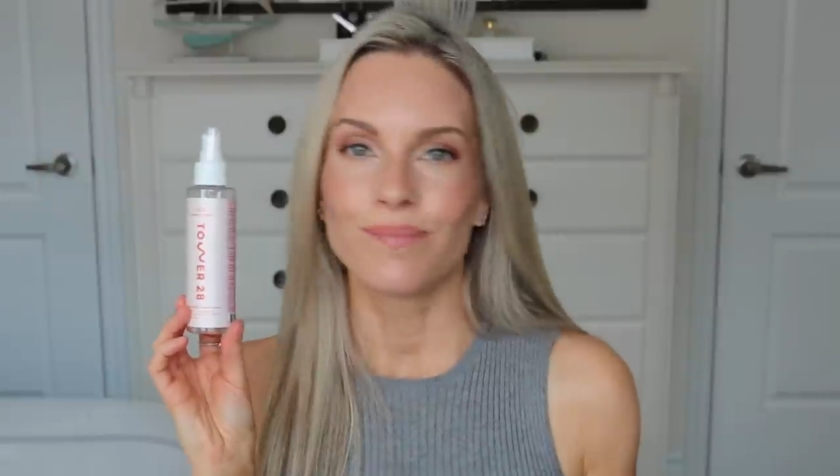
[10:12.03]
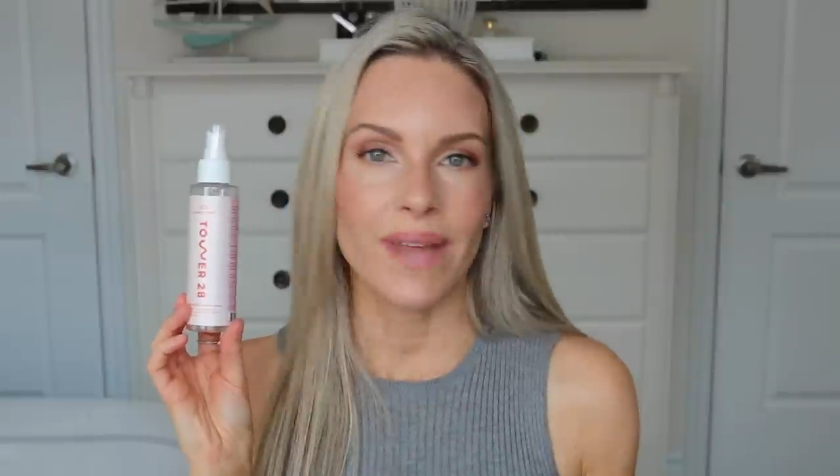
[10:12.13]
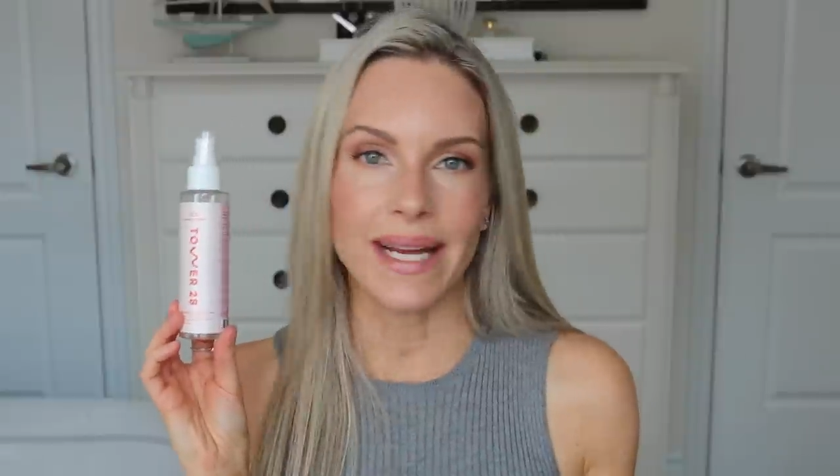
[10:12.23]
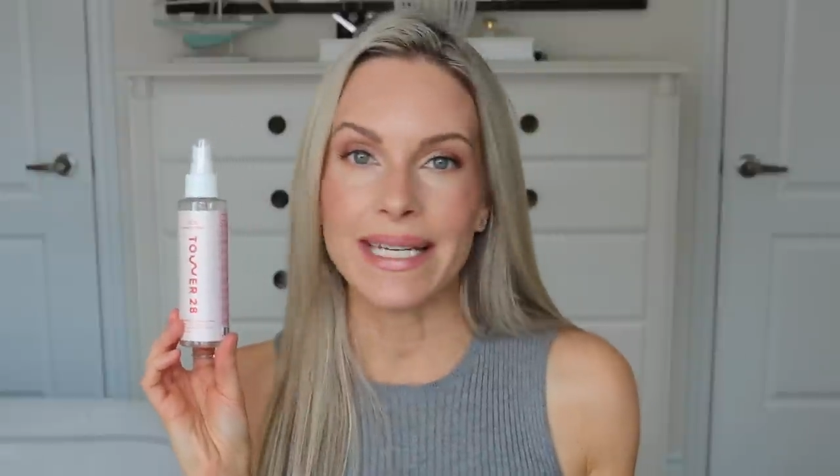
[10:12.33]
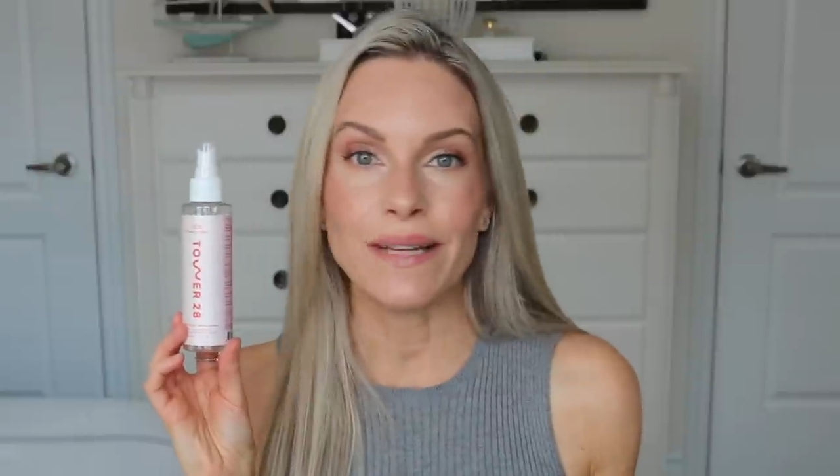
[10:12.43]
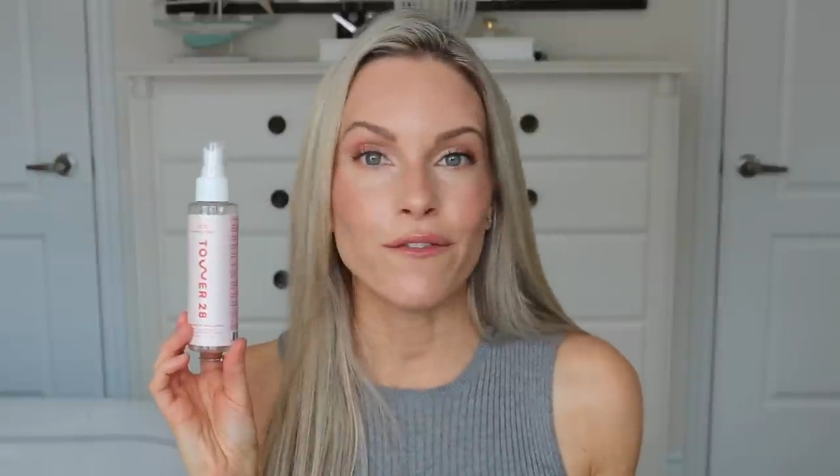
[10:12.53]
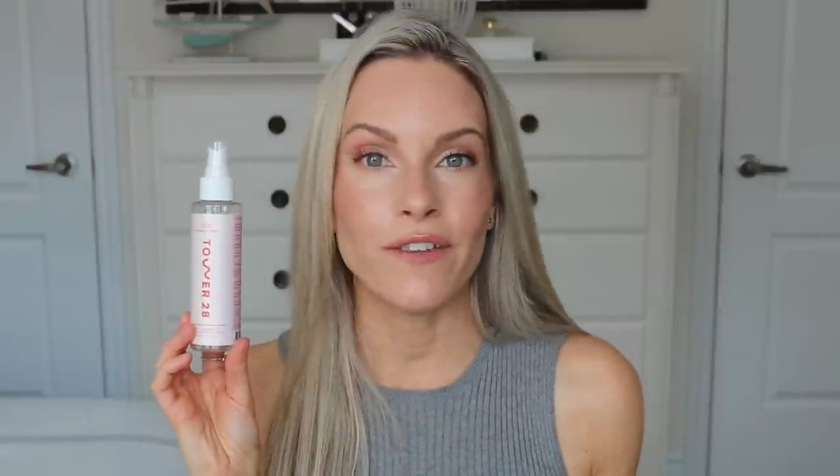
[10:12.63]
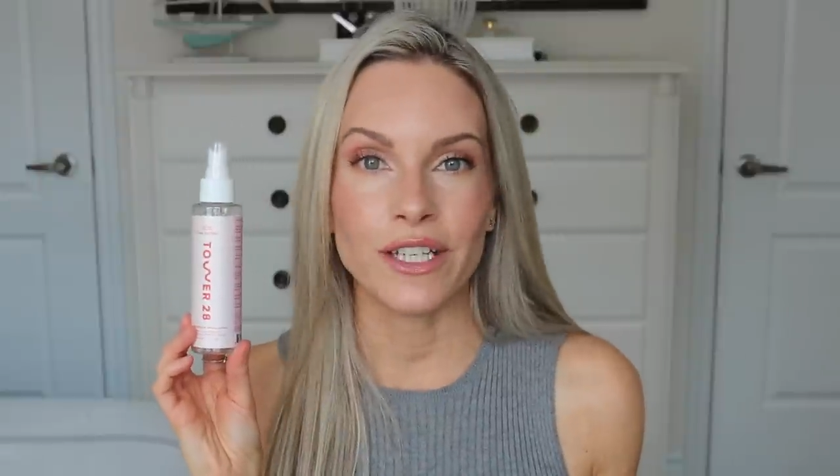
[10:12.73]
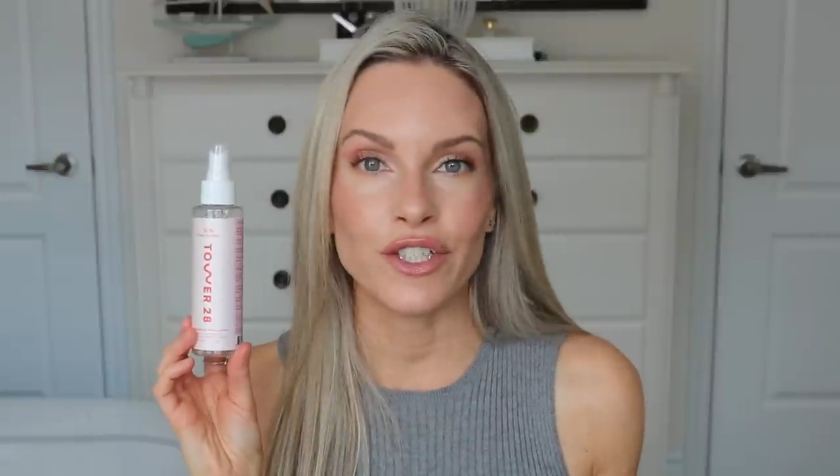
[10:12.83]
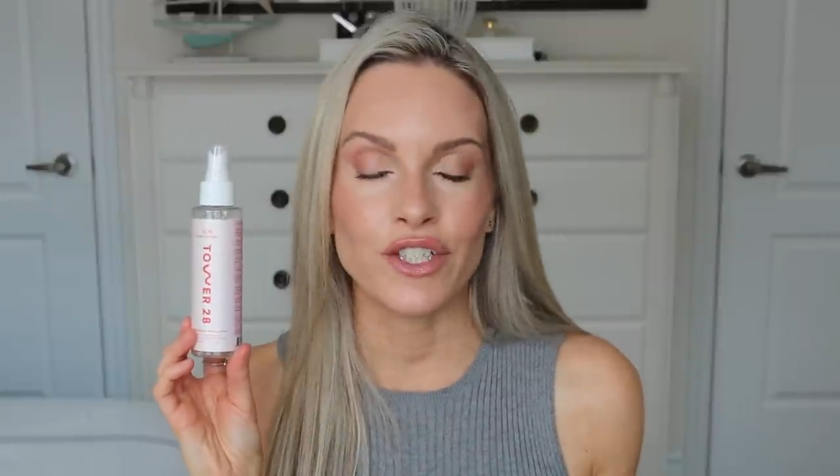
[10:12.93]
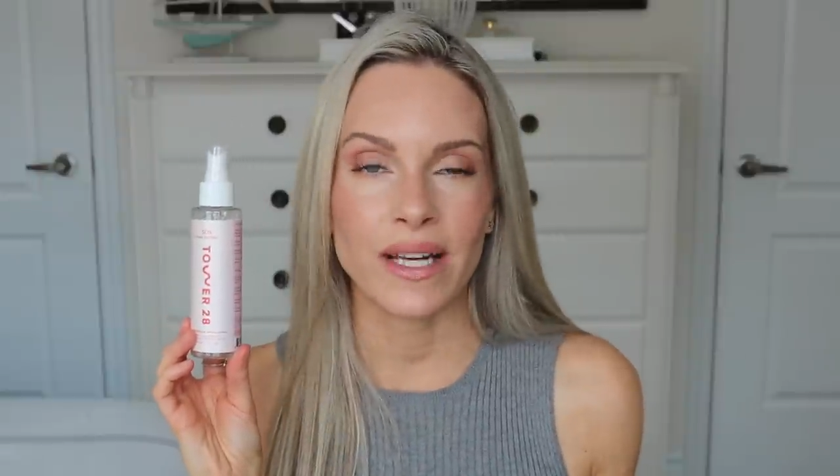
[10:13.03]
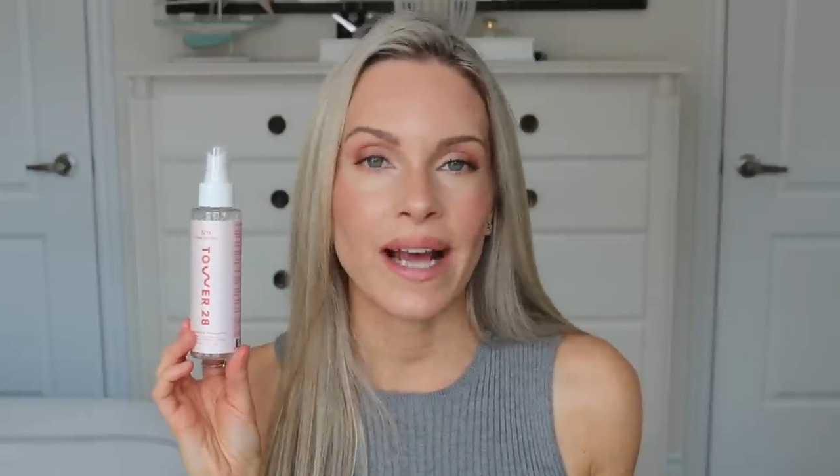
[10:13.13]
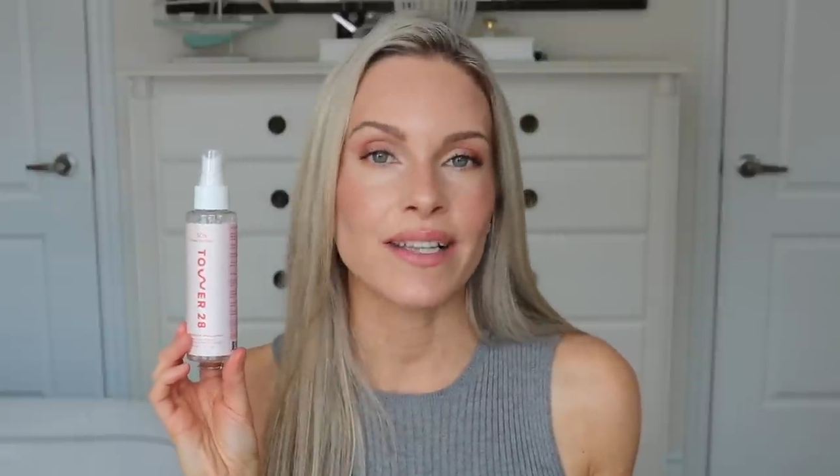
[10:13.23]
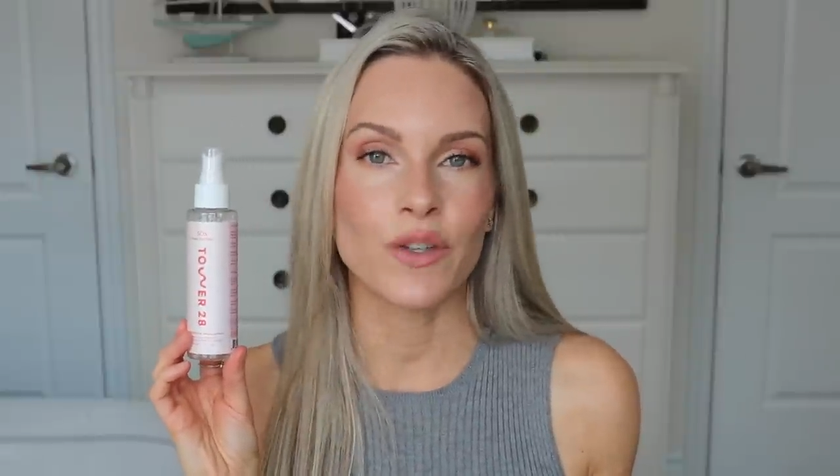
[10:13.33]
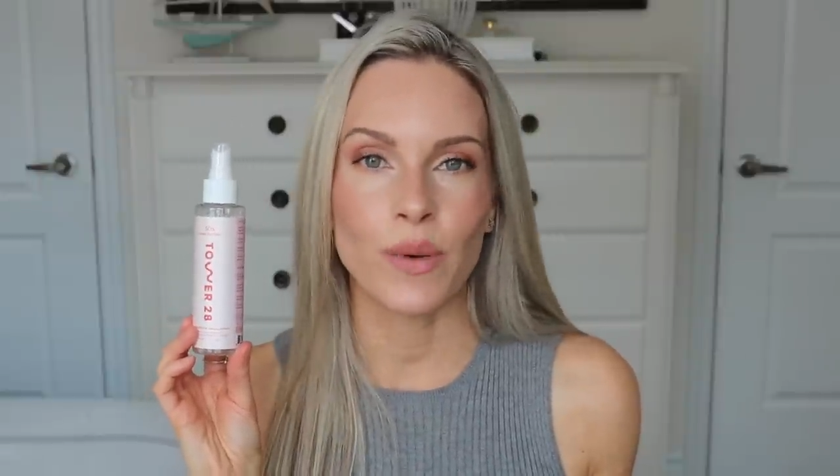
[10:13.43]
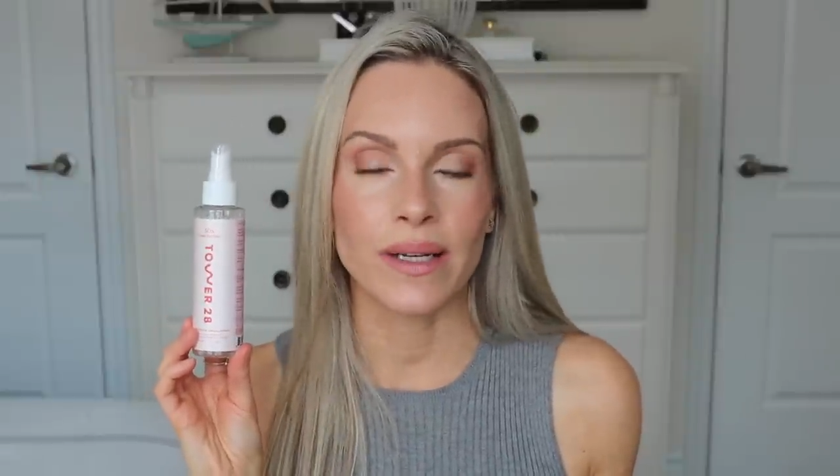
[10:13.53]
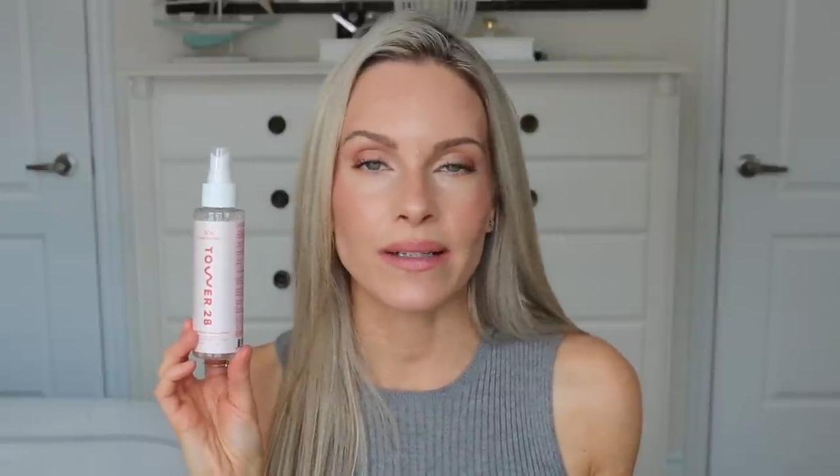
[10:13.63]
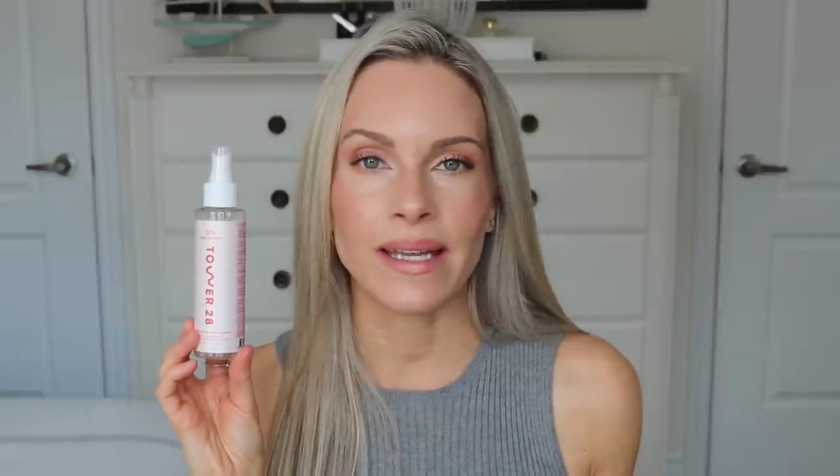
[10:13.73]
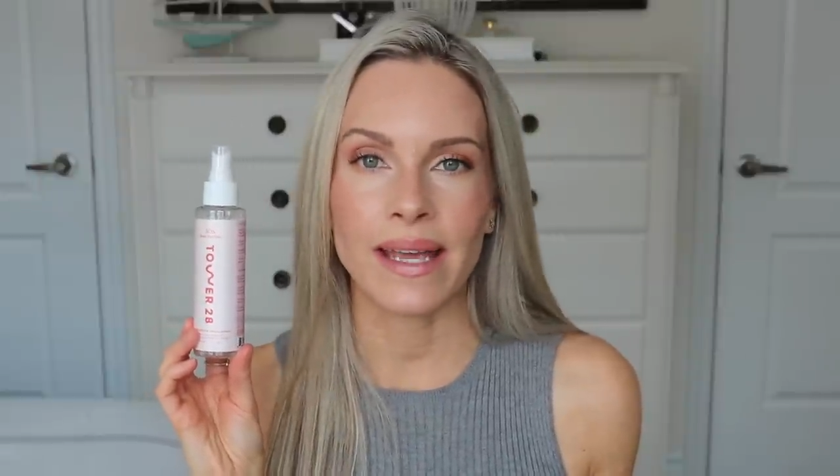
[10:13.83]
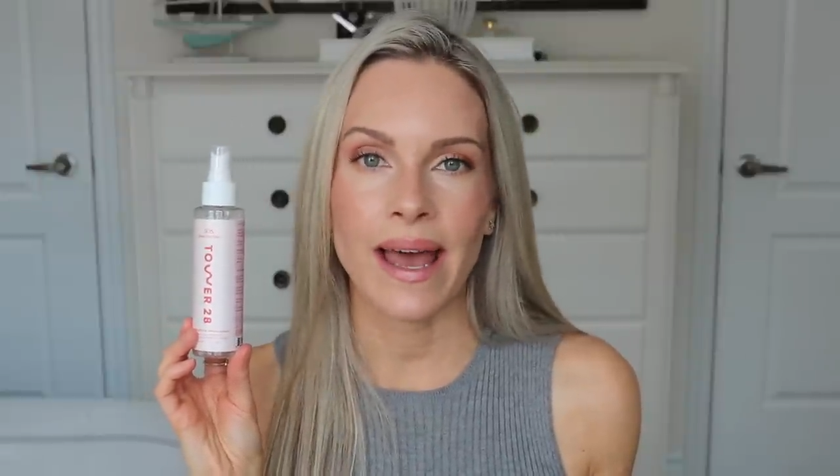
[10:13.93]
I didn't finish it as quickly